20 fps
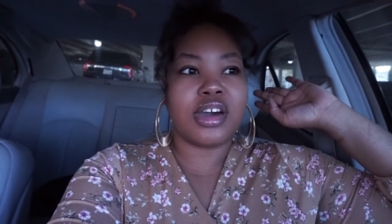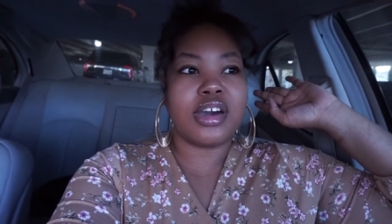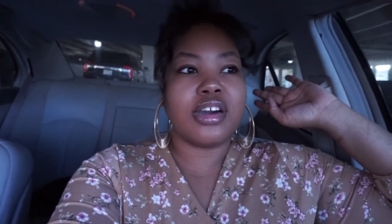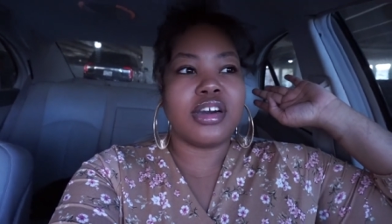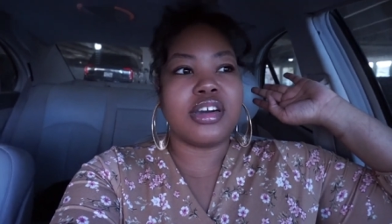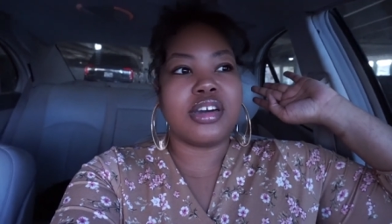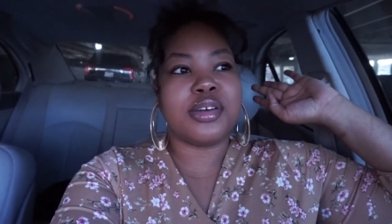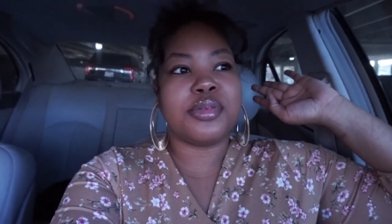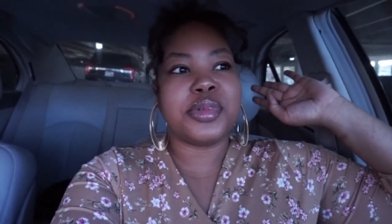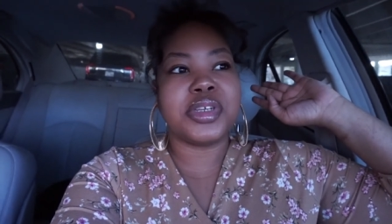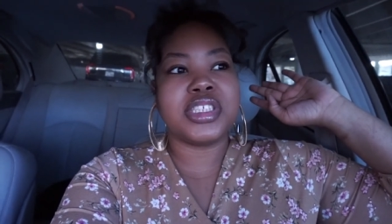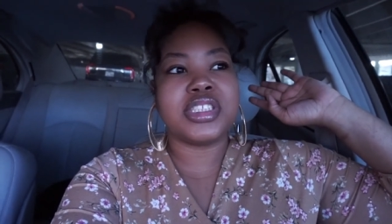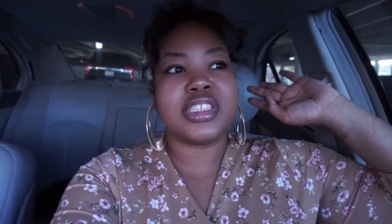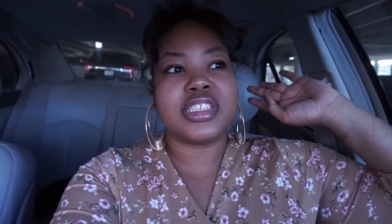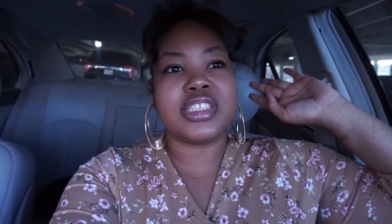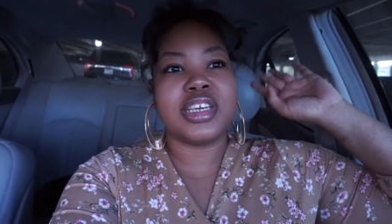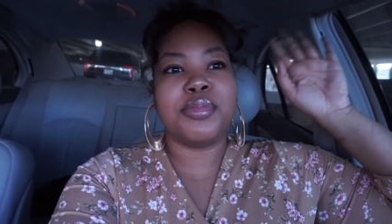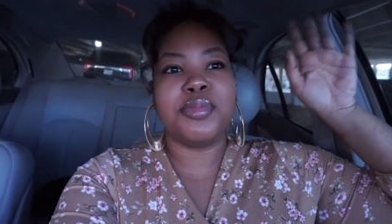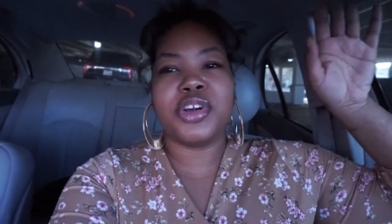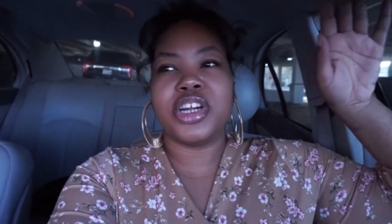Um, it's
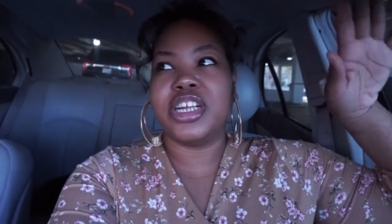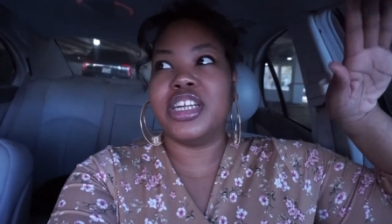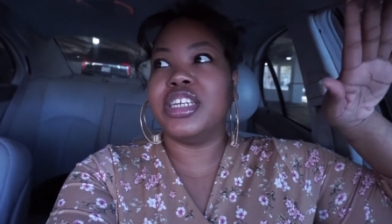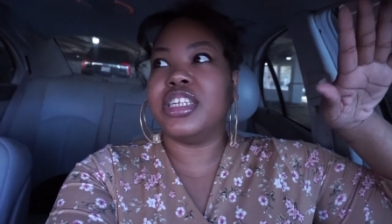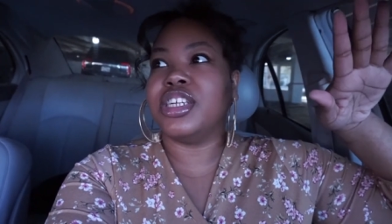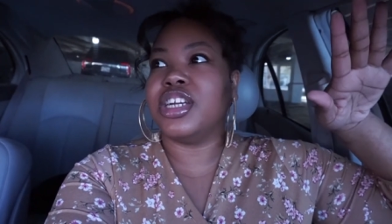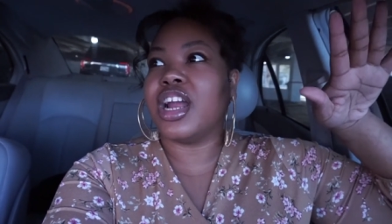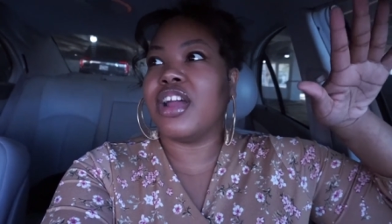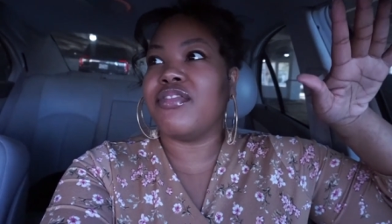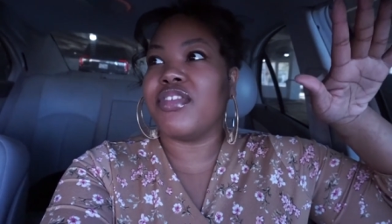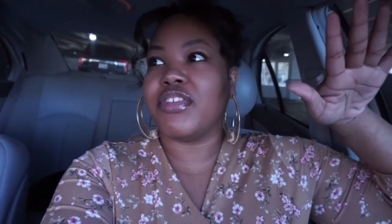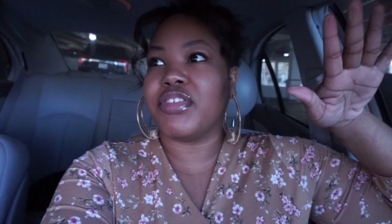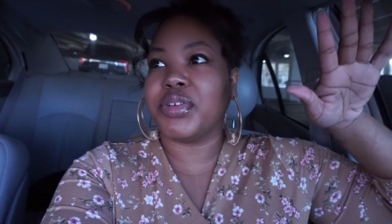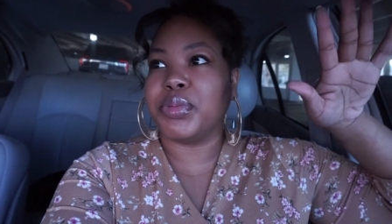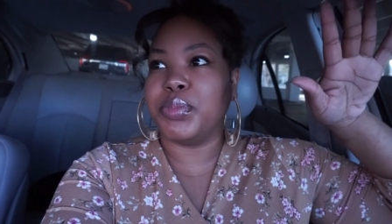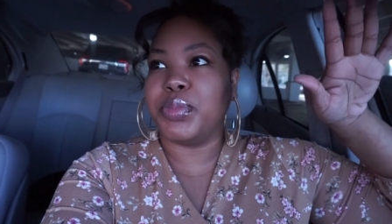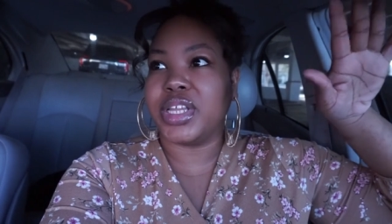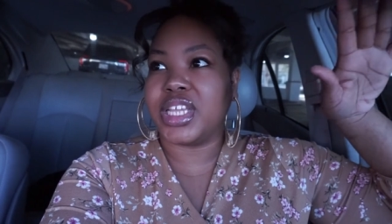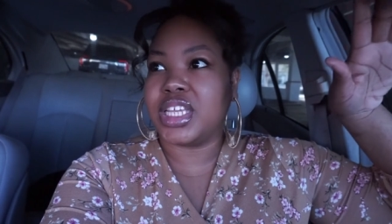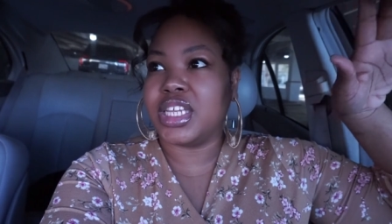somewhere in here. I've
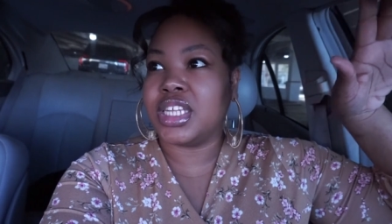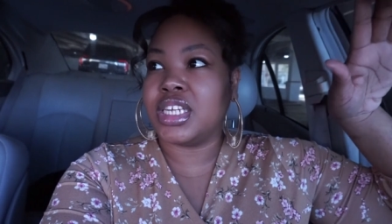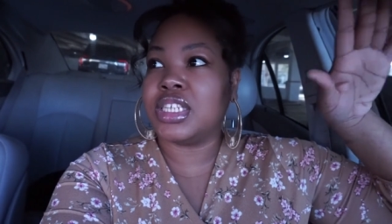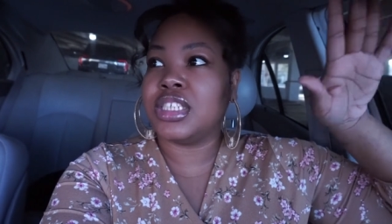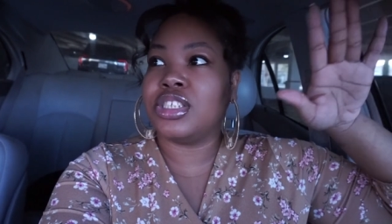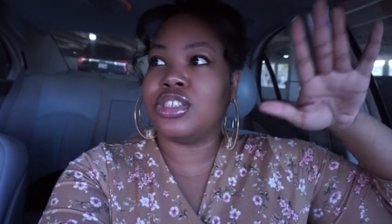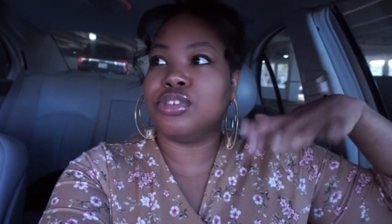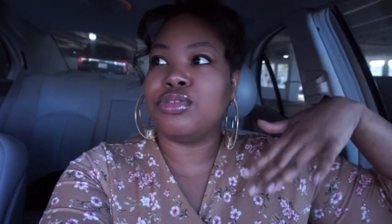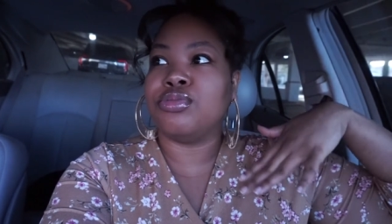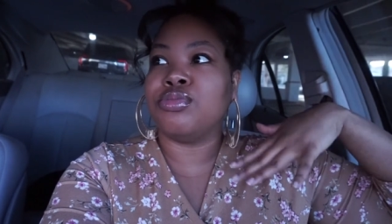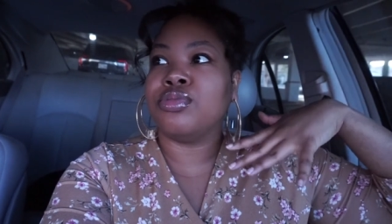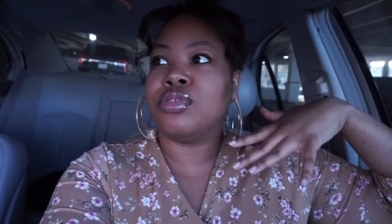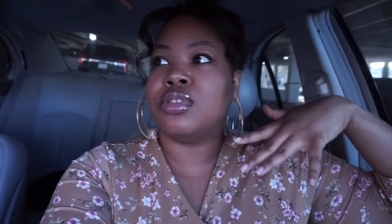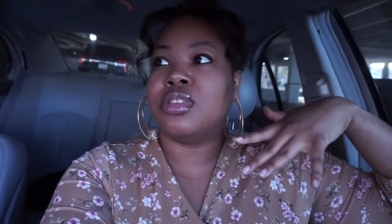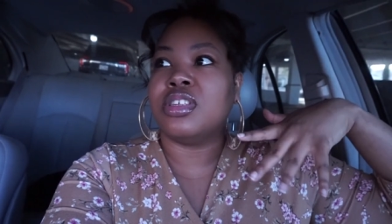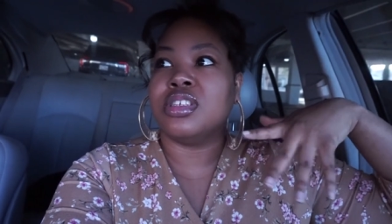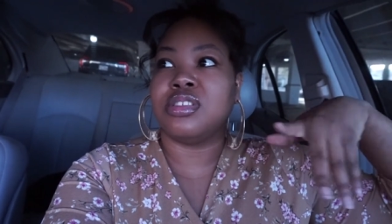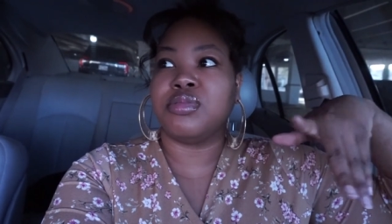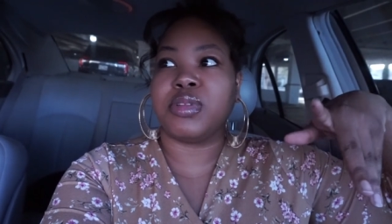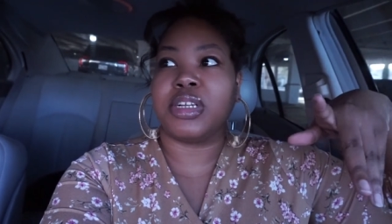never been to
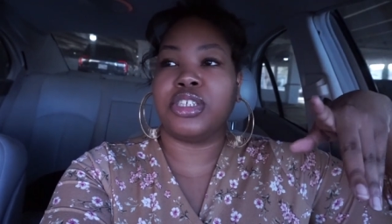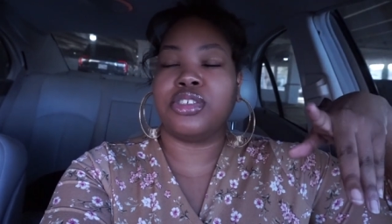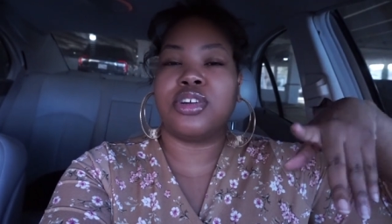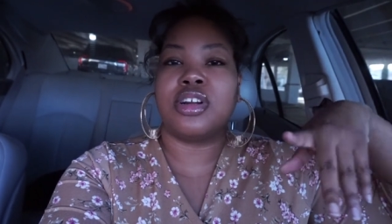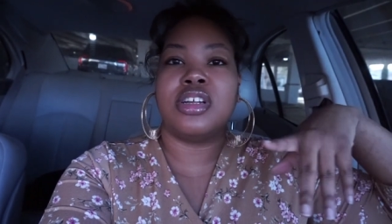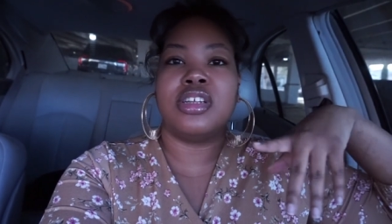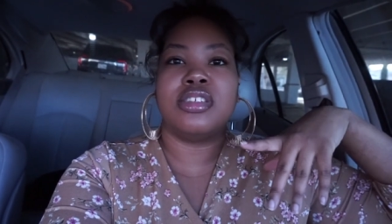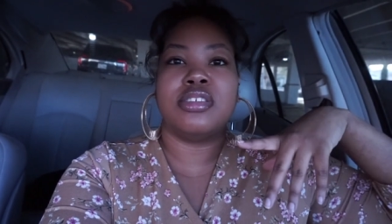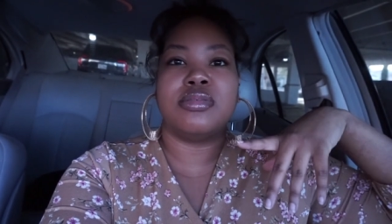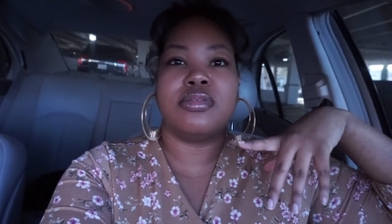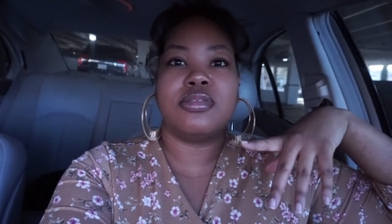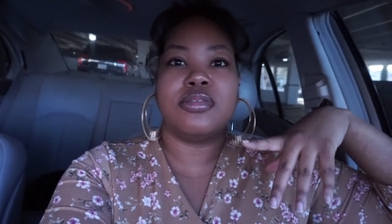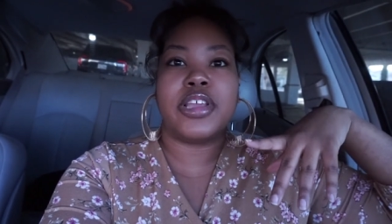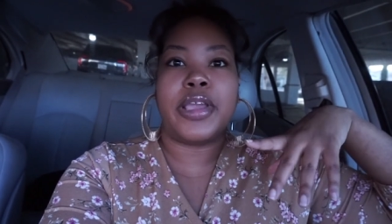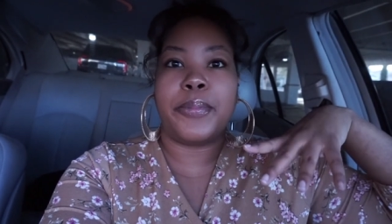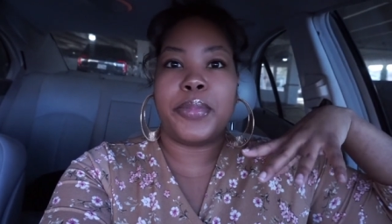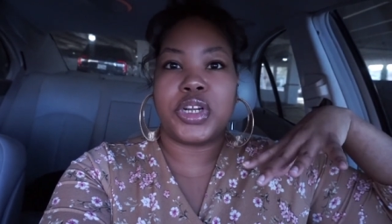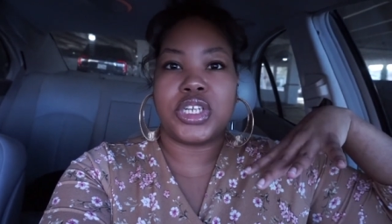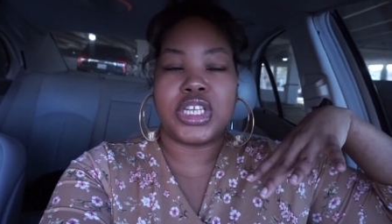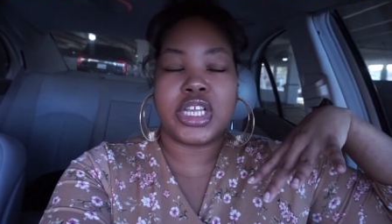this restaurant
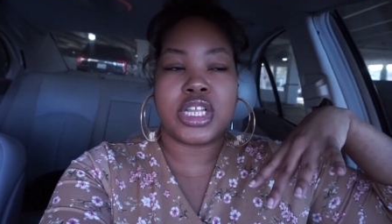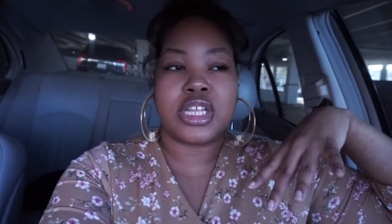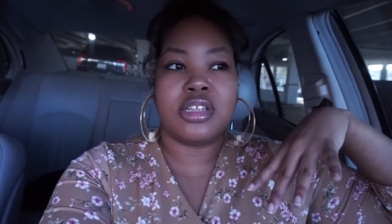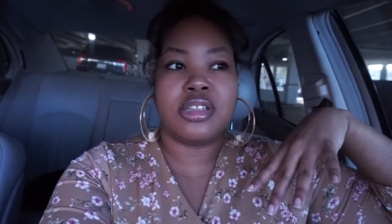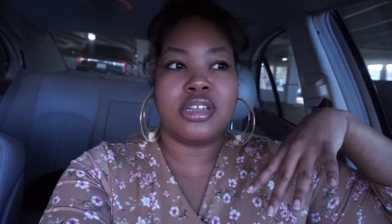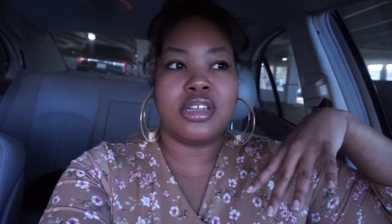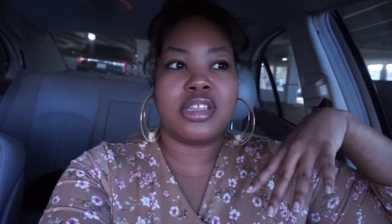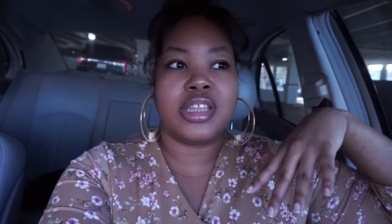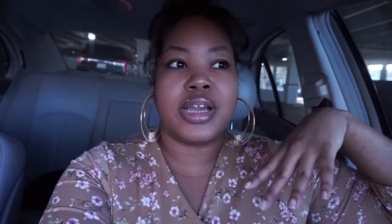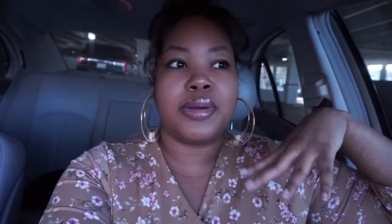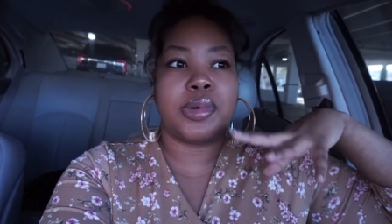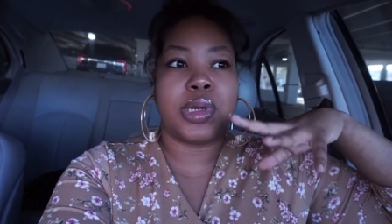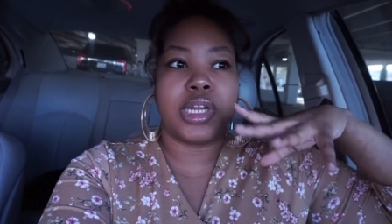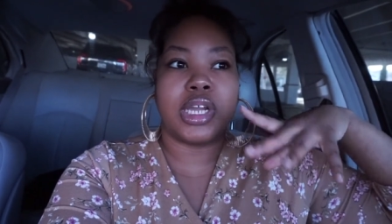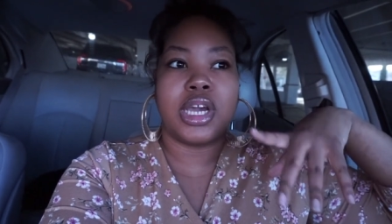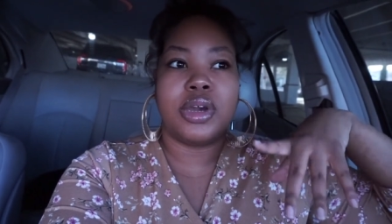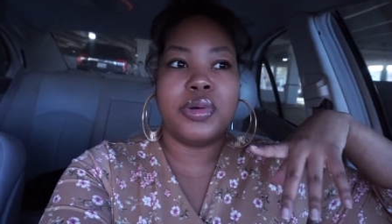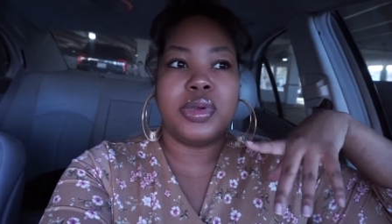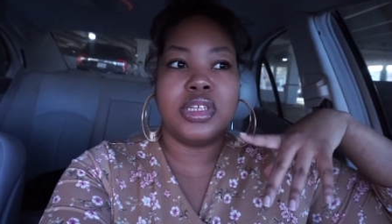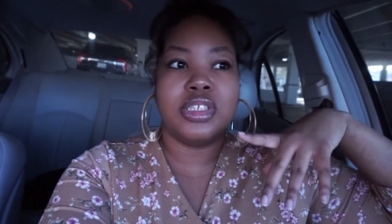in particular that we're
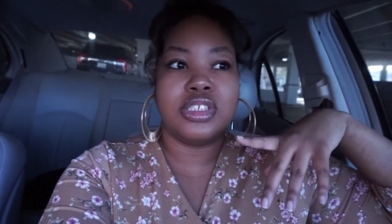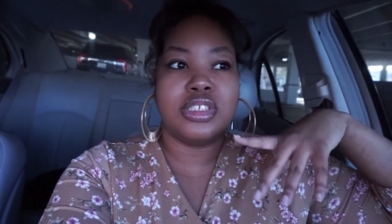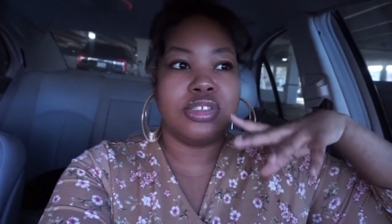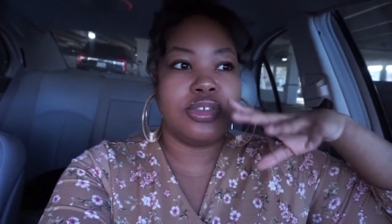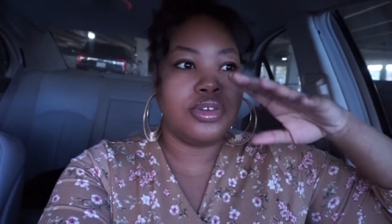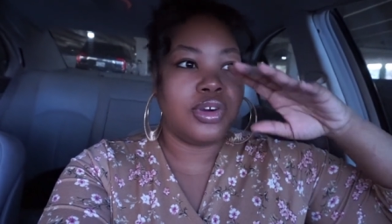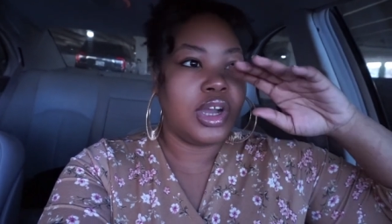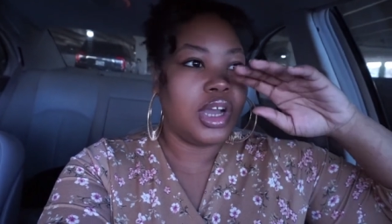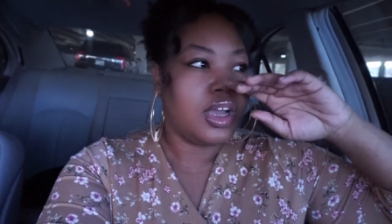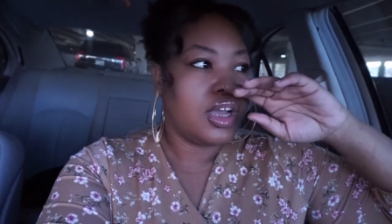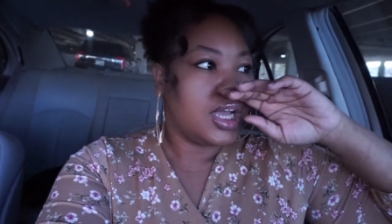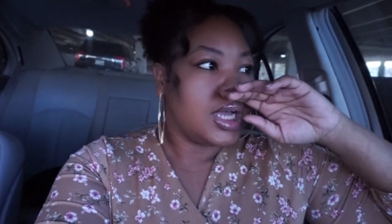going to,